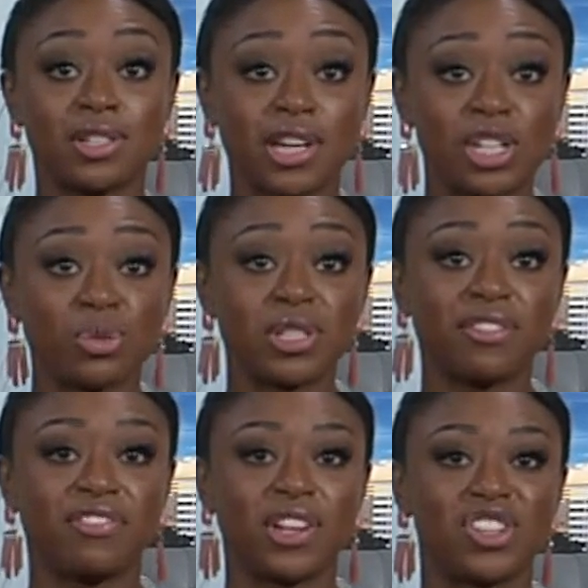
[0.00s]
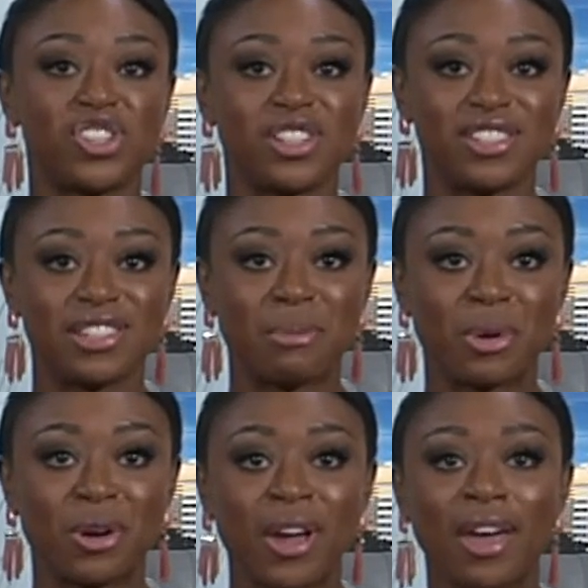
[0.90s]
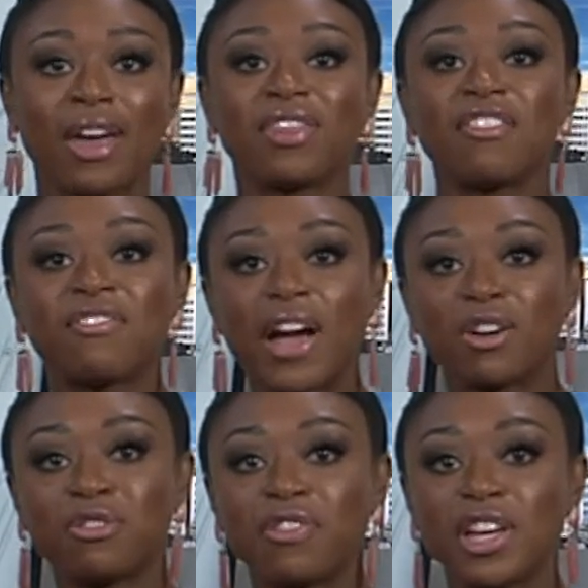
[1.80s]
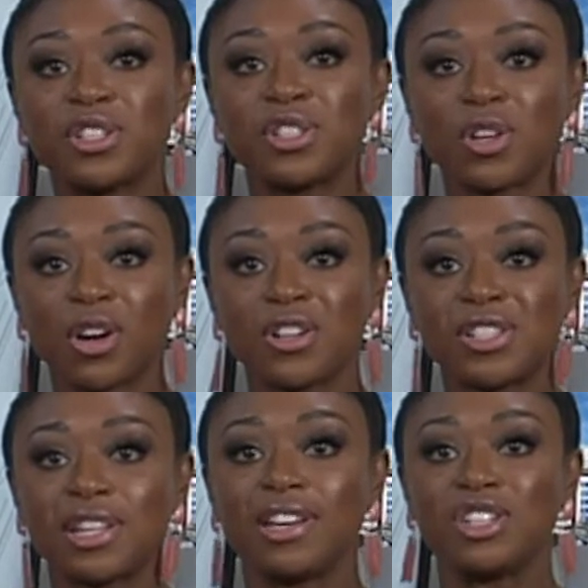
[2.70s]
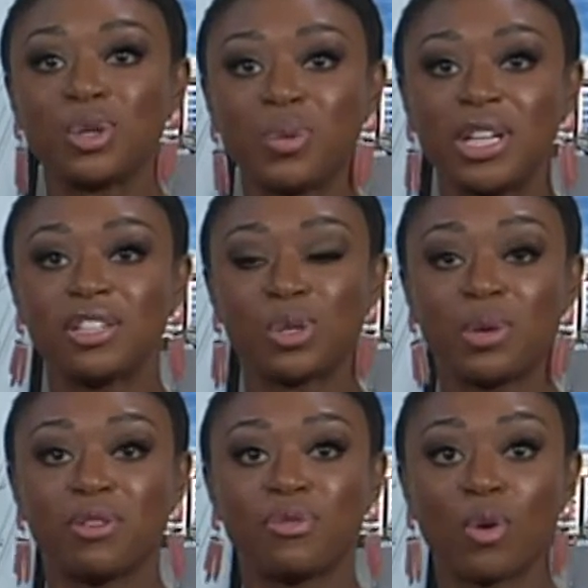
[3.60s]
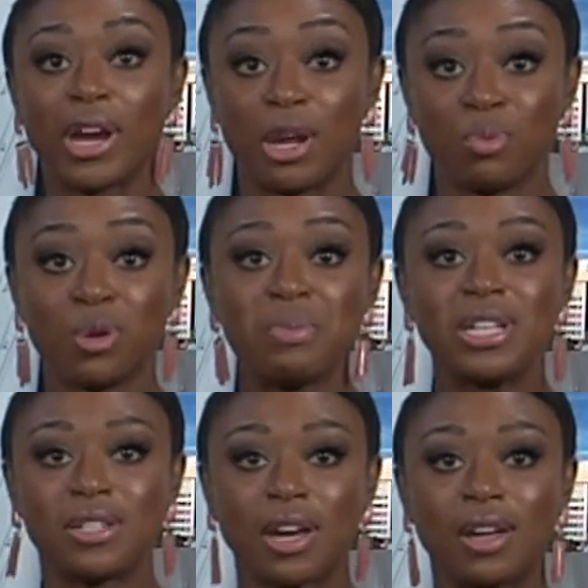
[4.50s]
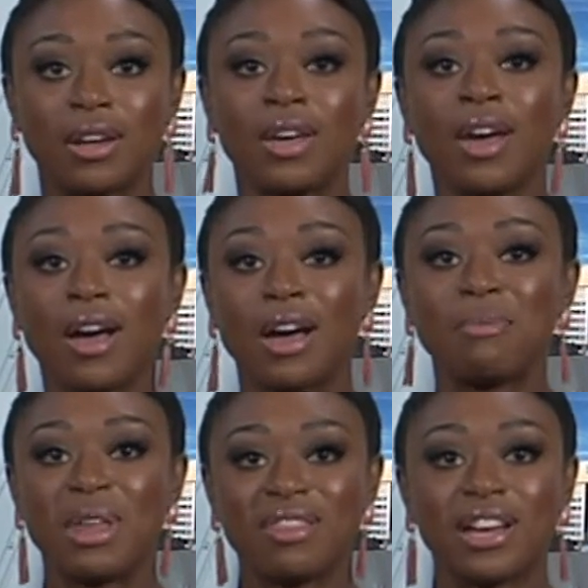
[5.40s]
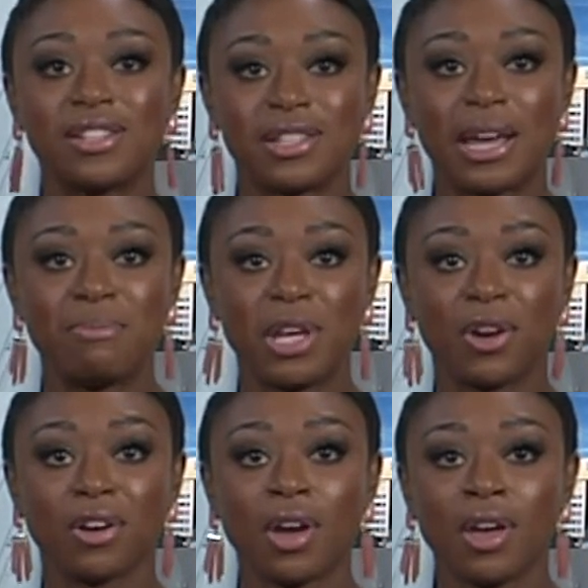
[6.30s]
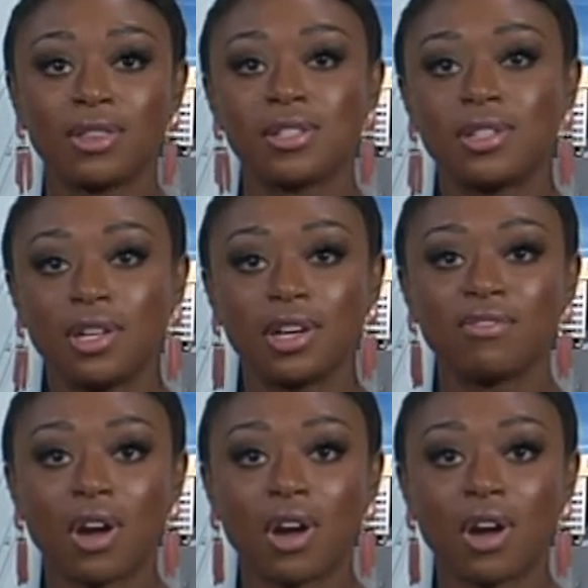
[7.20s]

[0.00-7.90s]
scheduled to finish this summer, and the final phase starts in 2024 and will be done um, in that same year. The city of